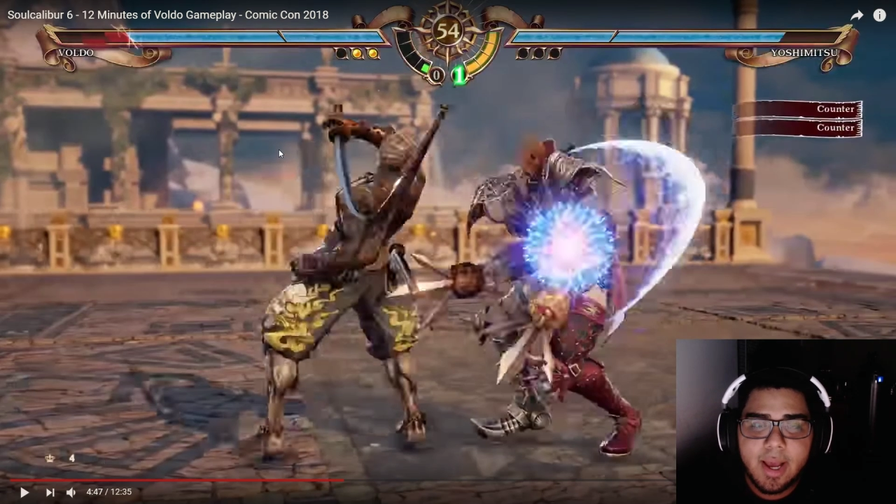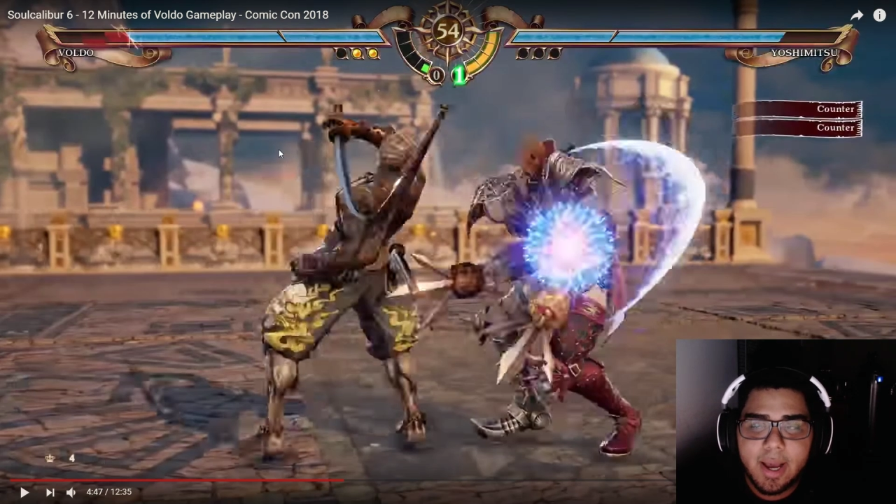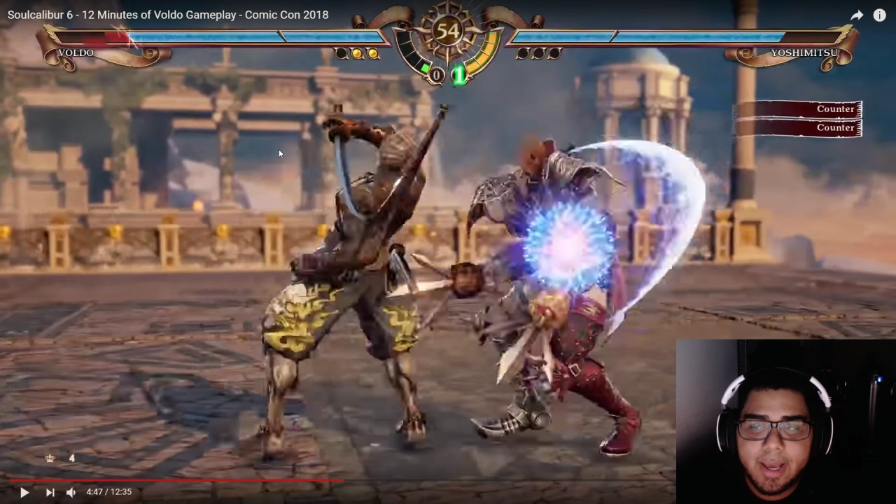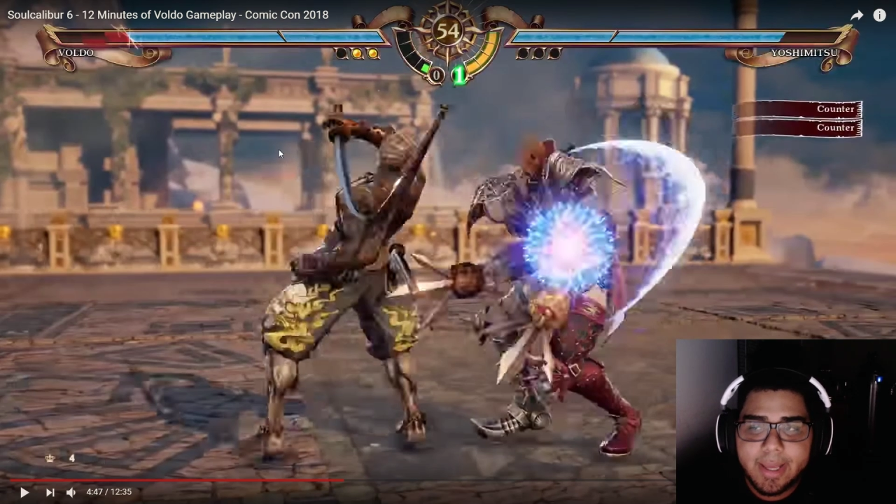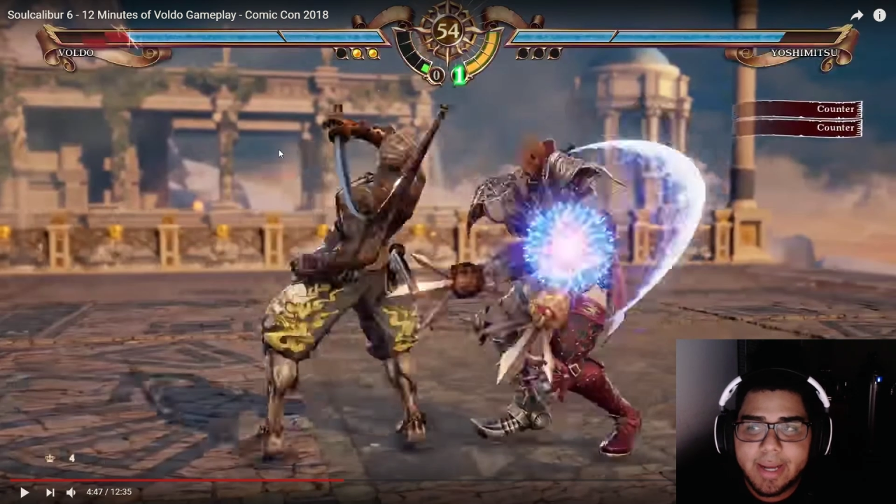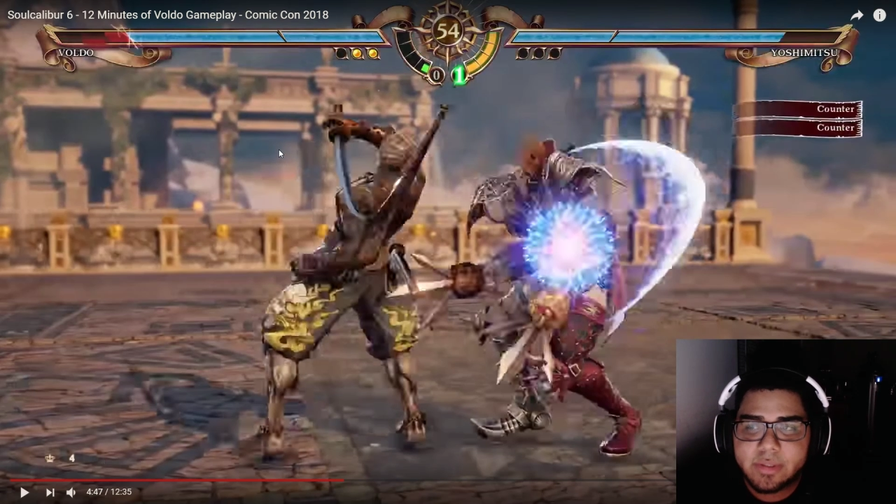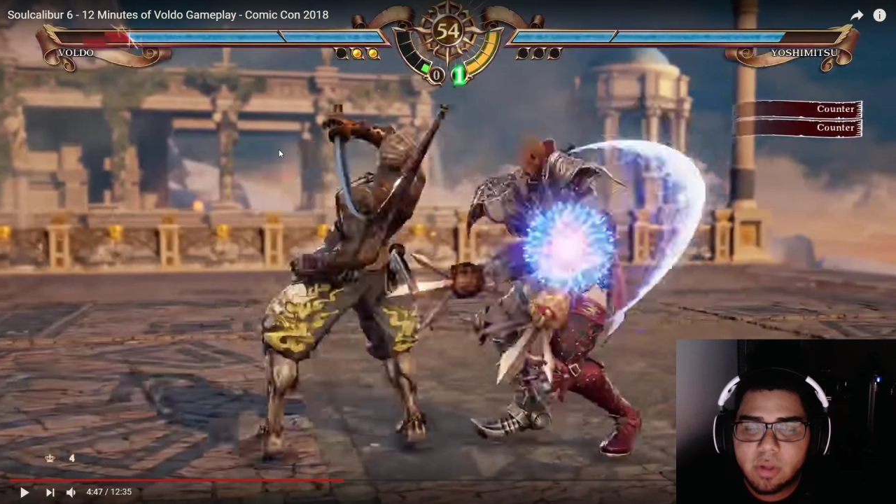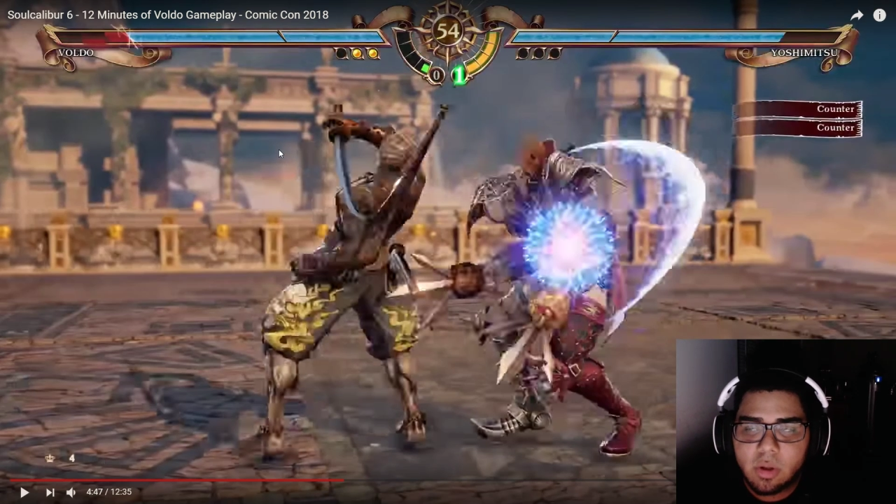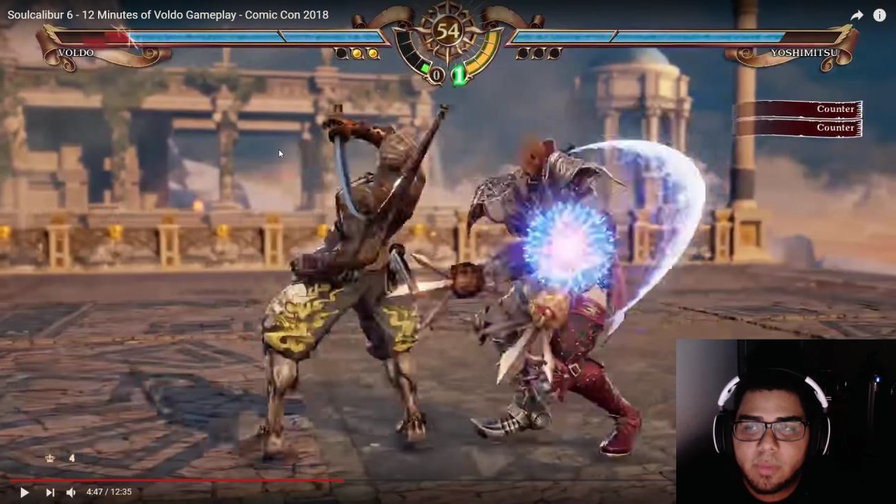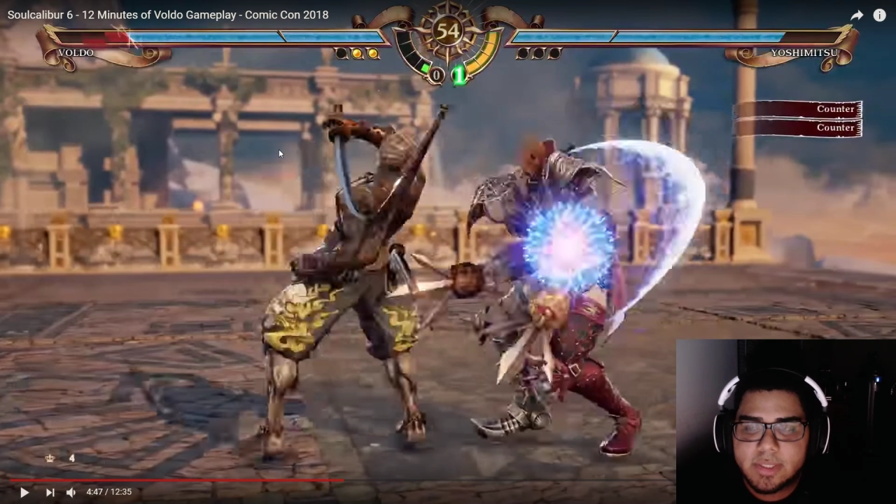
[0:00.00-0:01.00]
It has
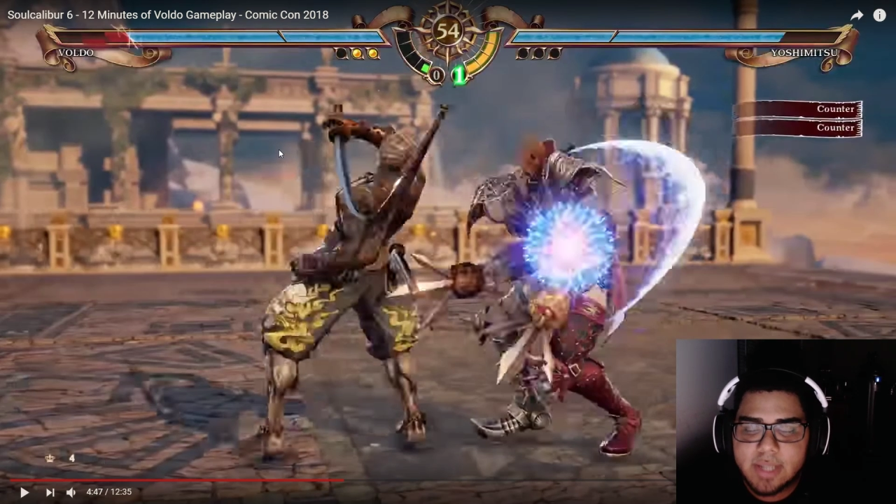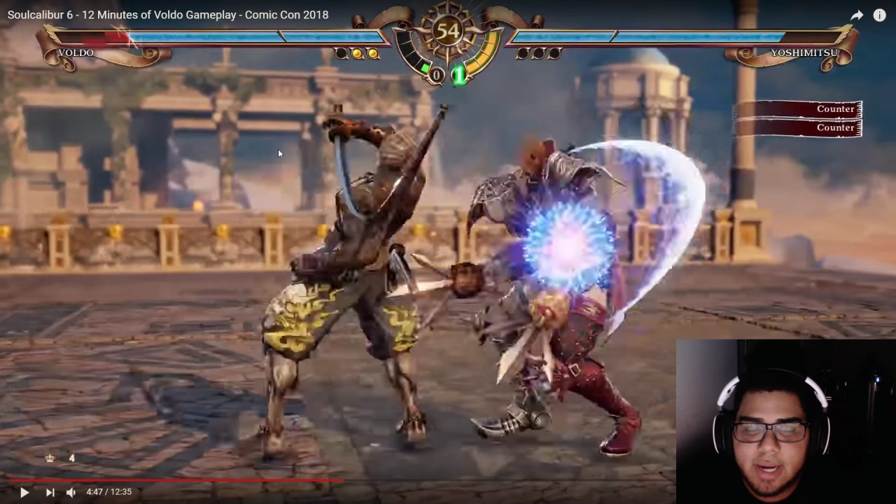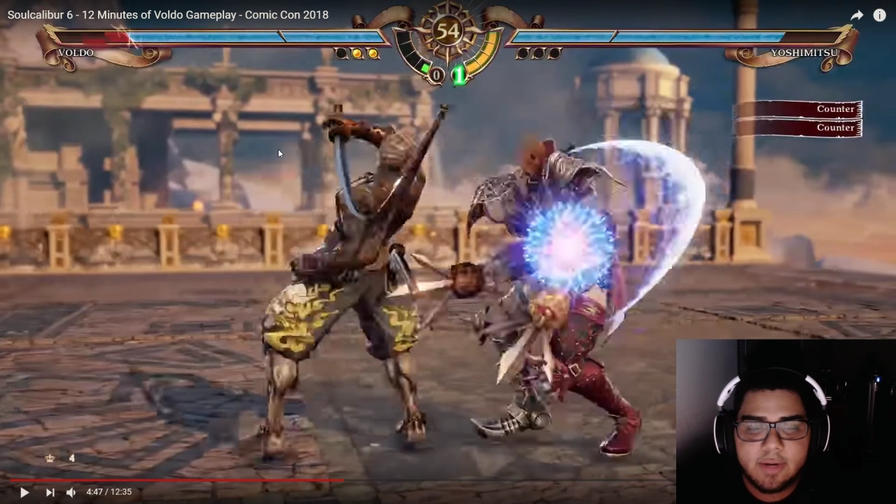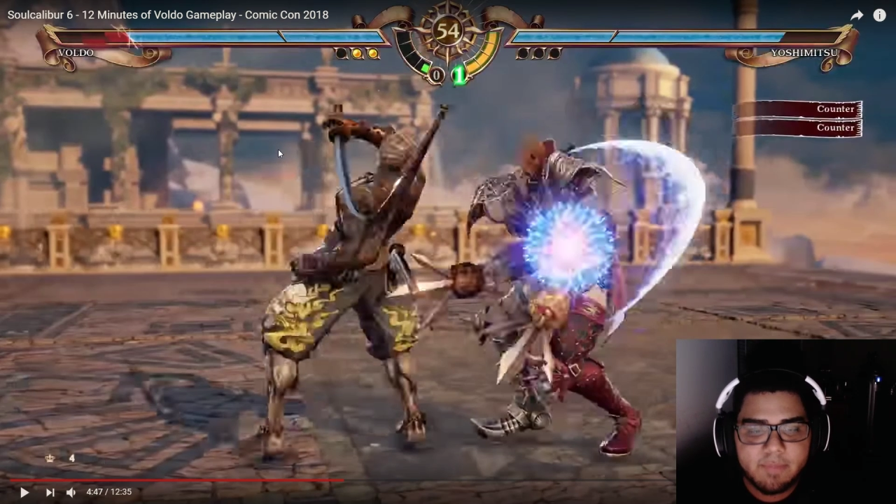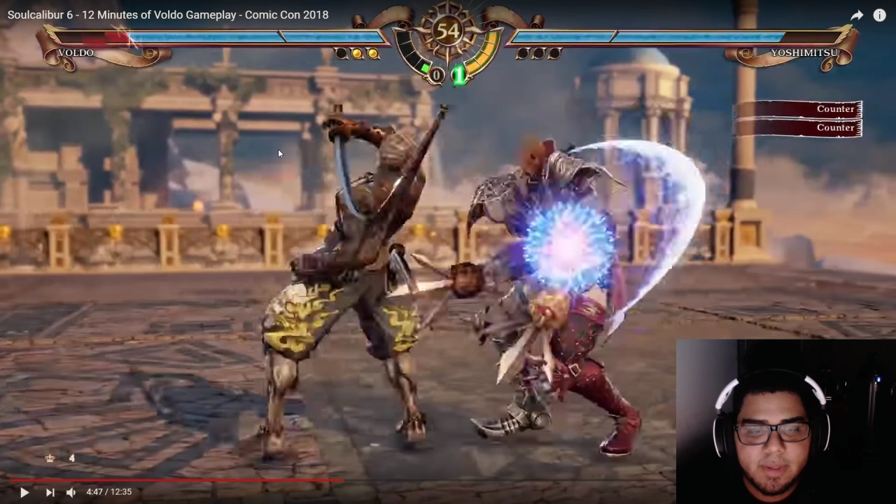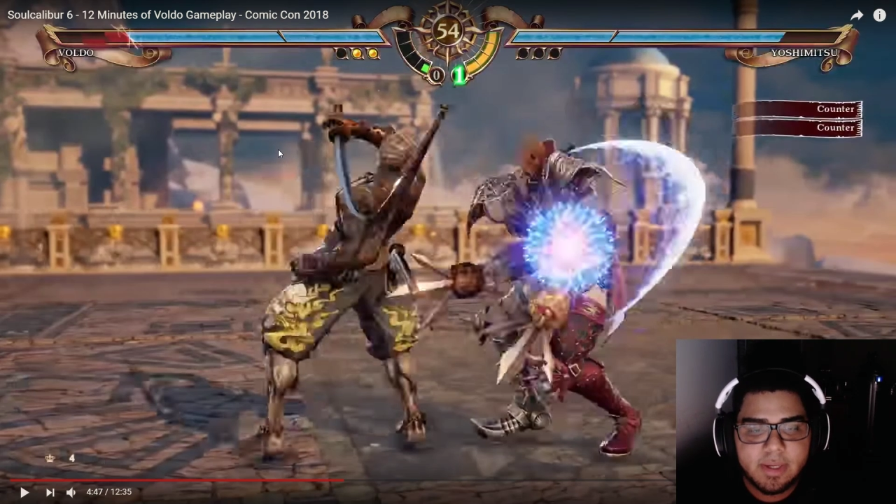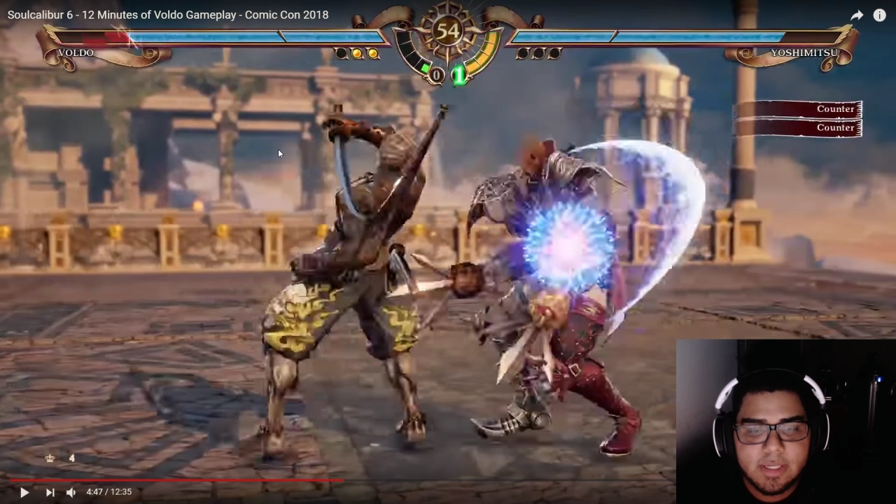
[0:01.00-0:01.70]
always kind of been